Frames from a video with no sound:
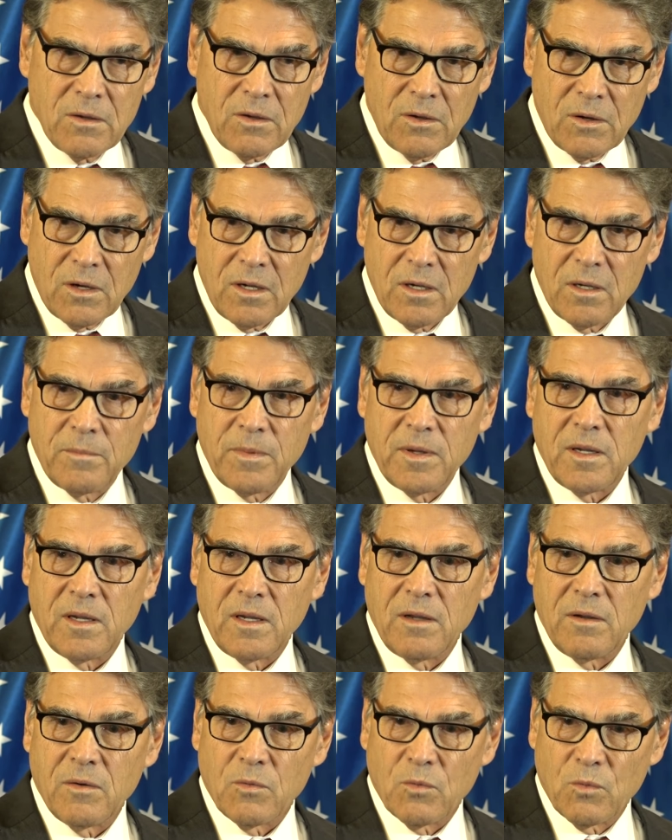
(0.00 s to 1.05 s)
You need to
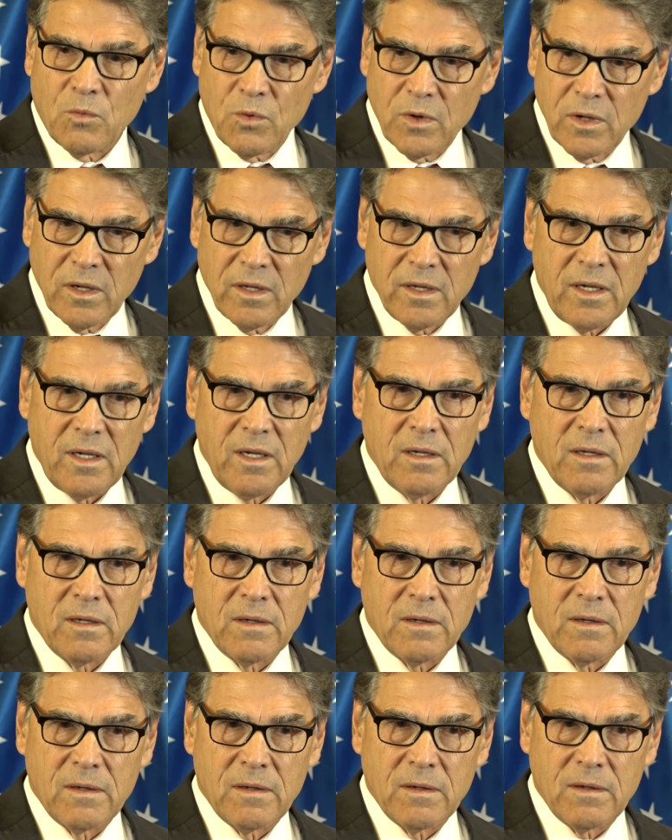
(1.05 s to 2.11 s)
be really
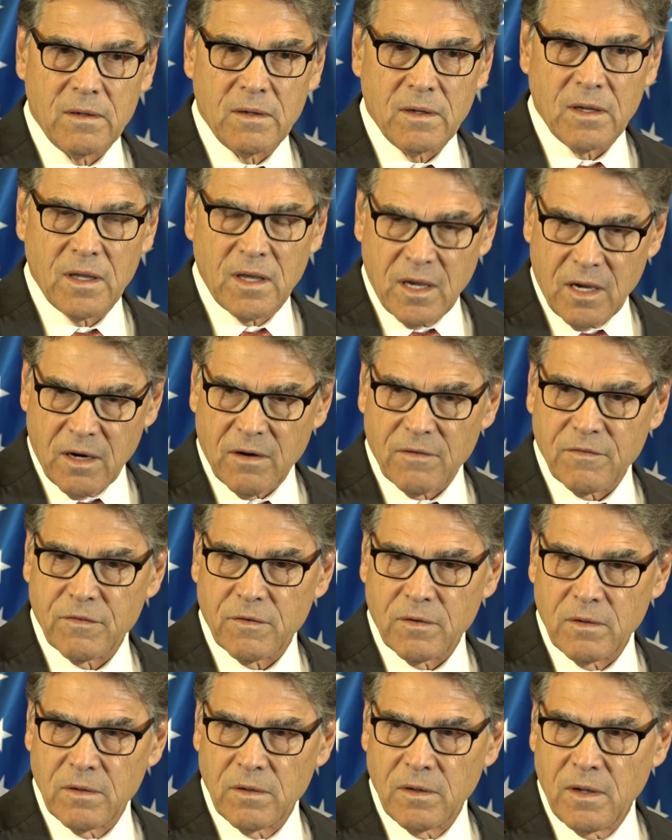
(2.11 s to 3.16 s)

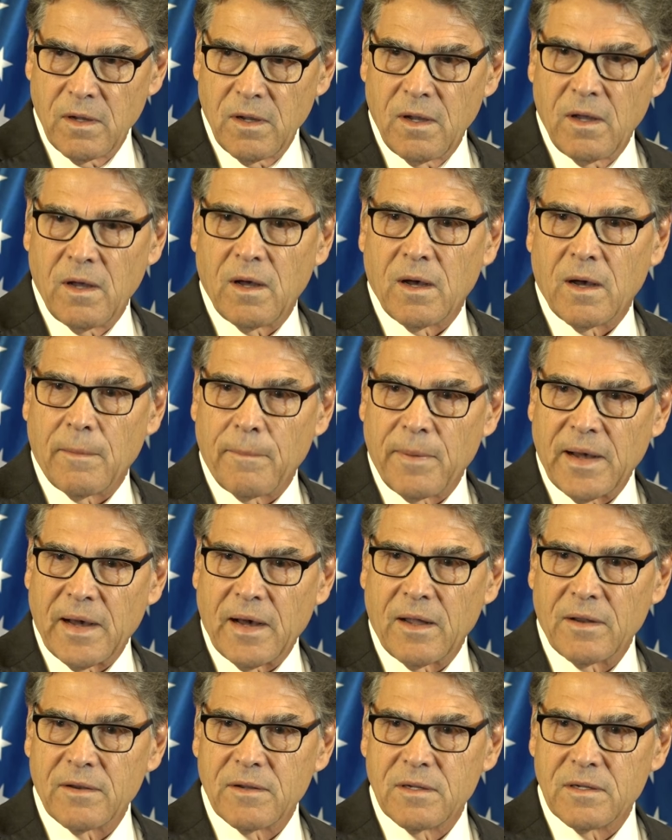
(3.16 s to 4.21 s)
careful
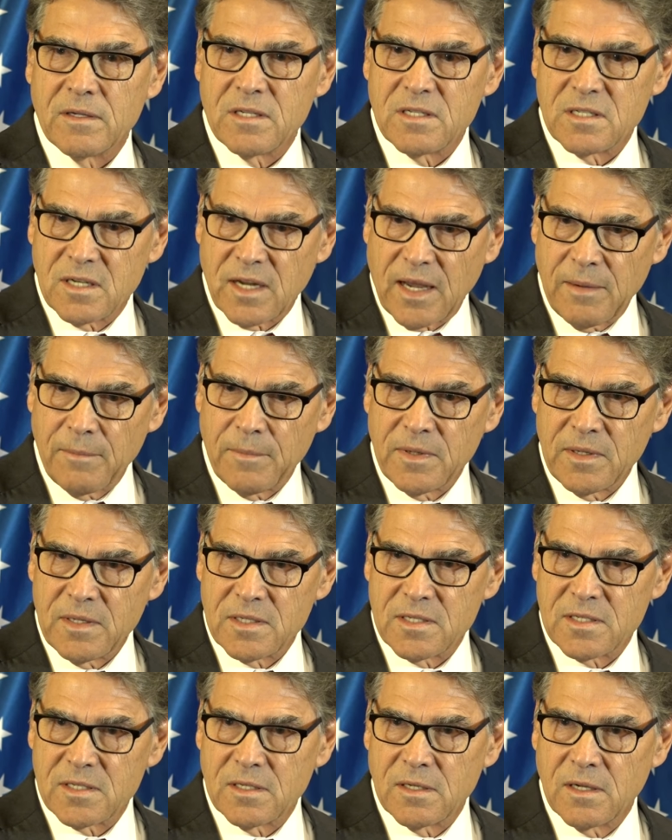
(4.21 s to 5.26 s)
about
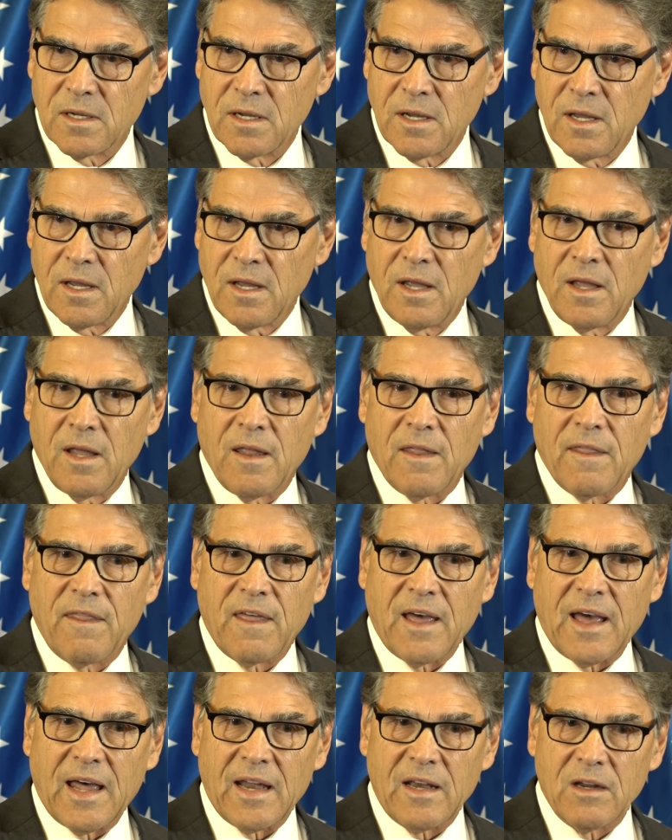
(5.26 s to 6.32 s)
statements
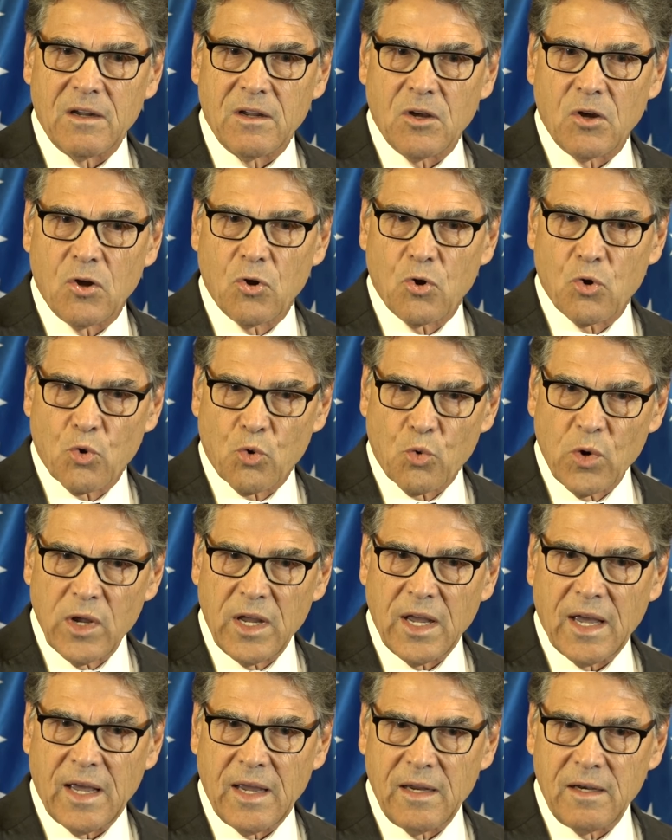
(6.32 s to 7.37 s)
that
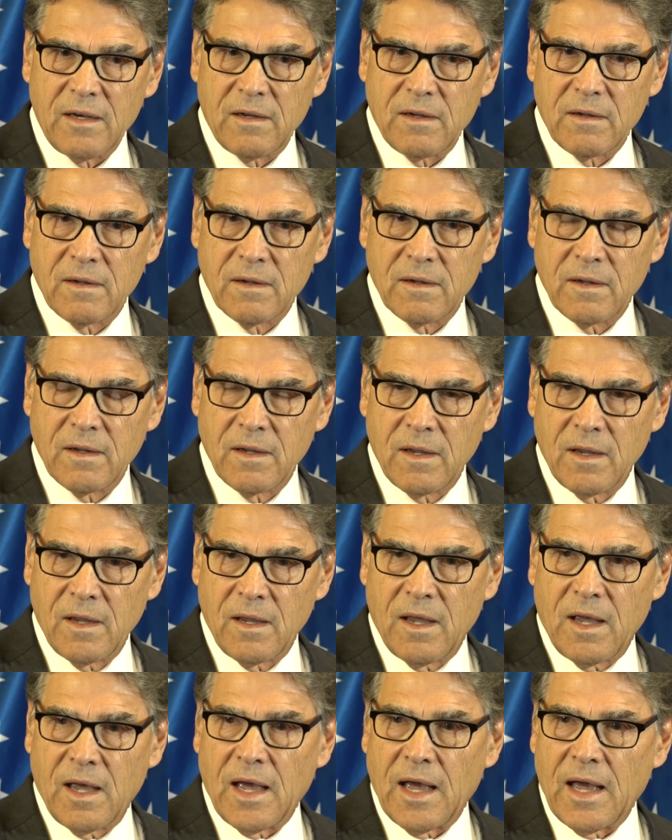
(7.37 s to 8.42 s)
create
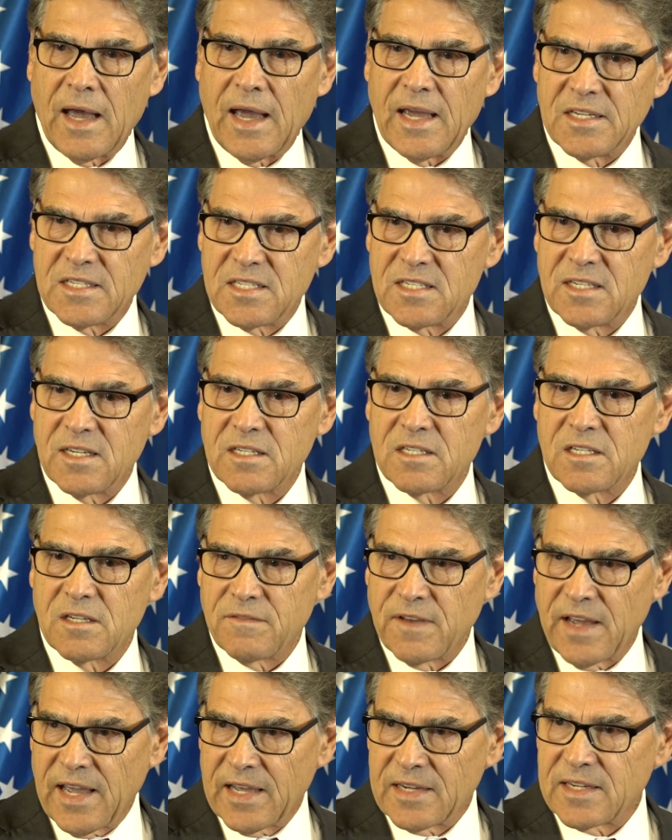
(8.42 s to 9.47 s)
a sense
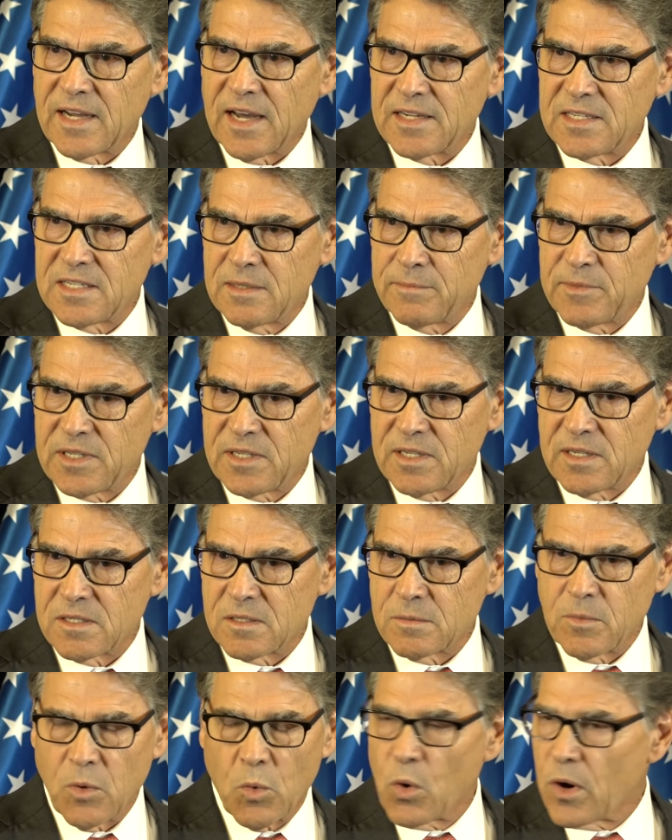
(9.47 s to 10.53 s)
of
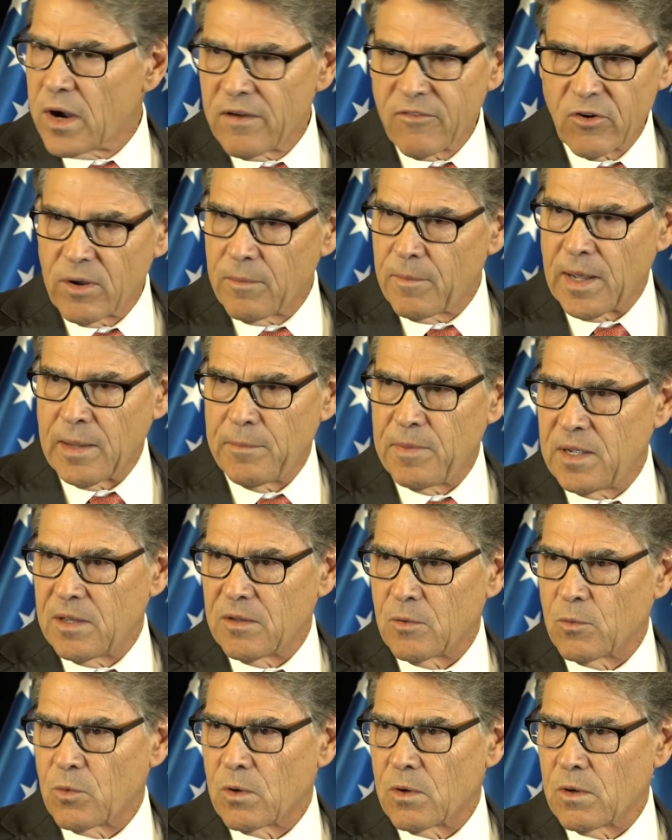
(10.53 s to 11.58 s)
anti-Semitism wherever it may be in
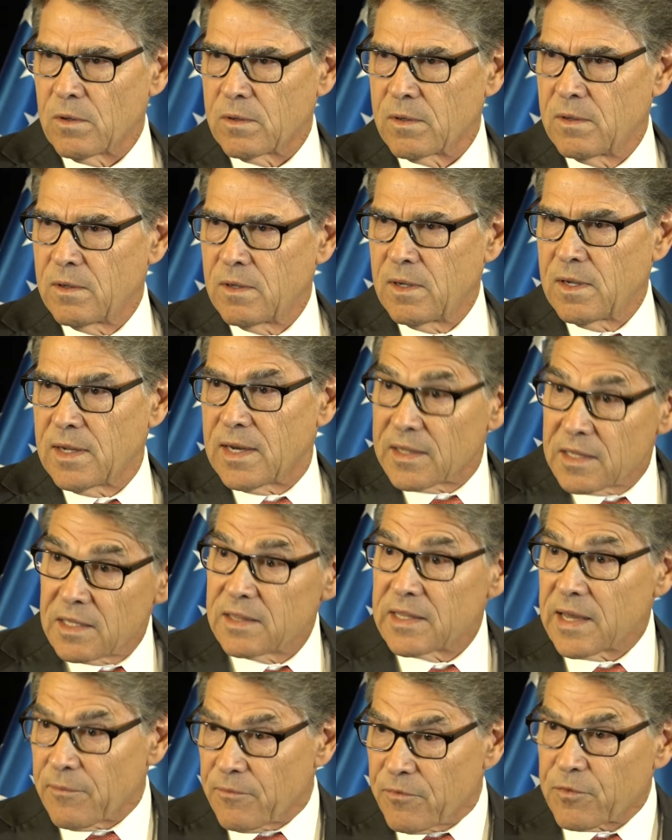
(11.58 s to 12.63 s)
the world. And I
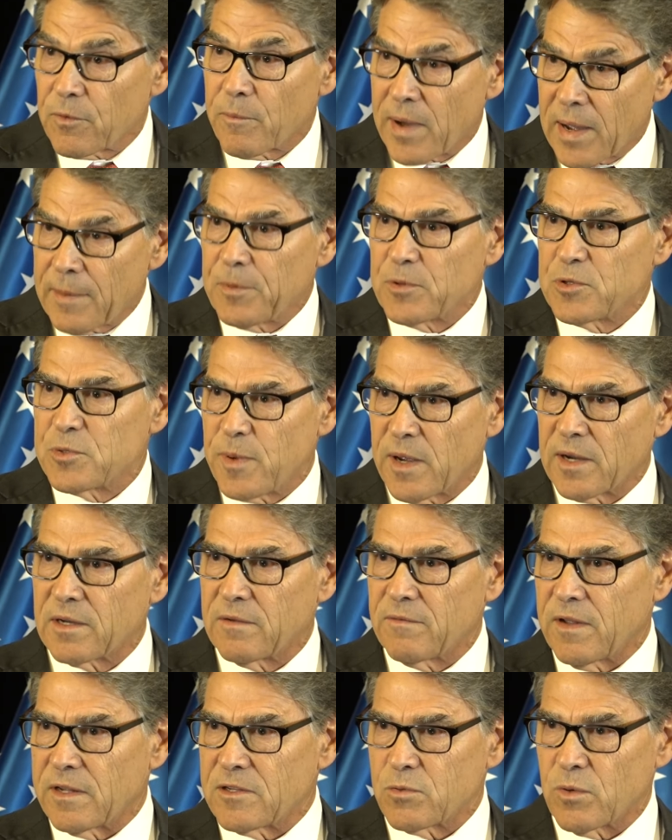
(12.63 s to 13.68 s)
think that, from my
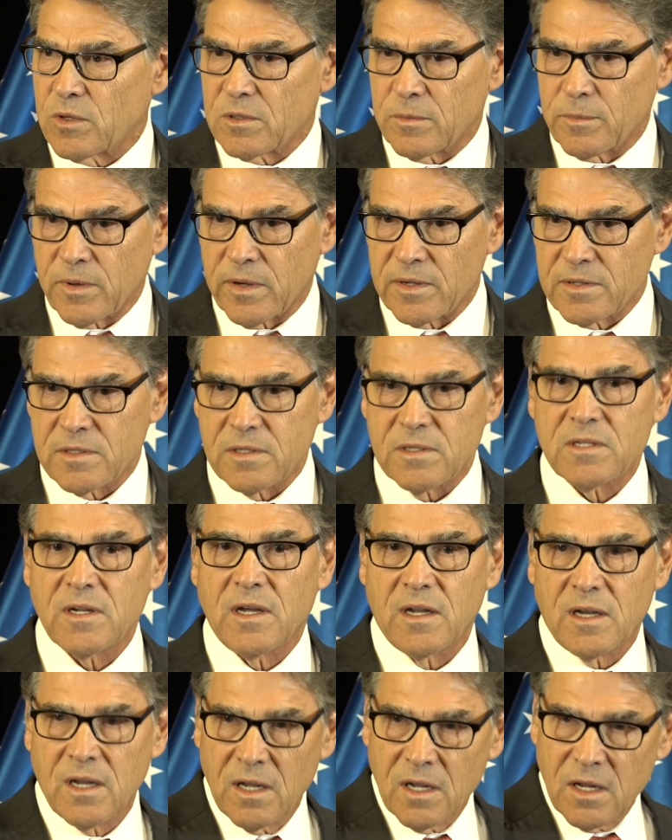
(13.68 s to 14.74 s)
perspective, that's what the president's
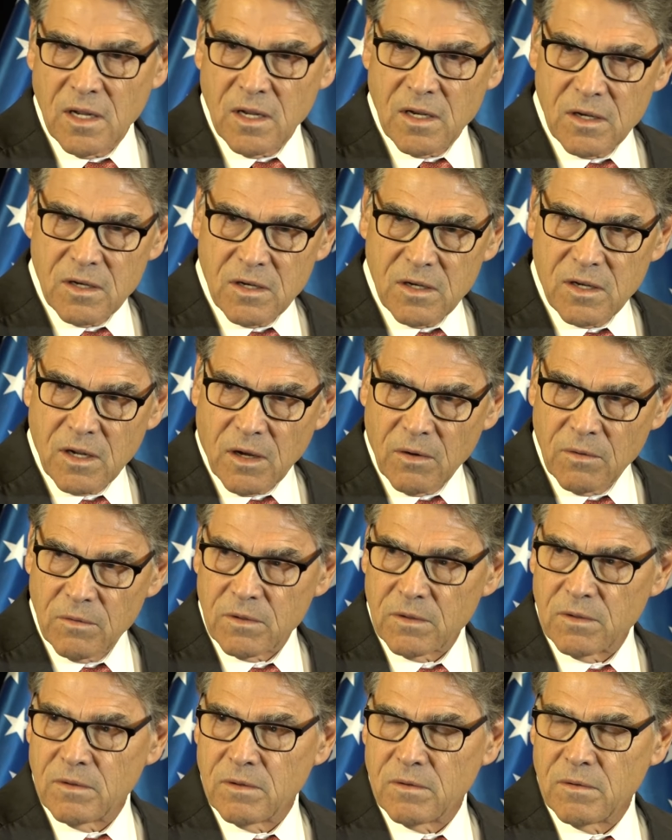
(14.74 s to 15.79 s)
saying. Don't,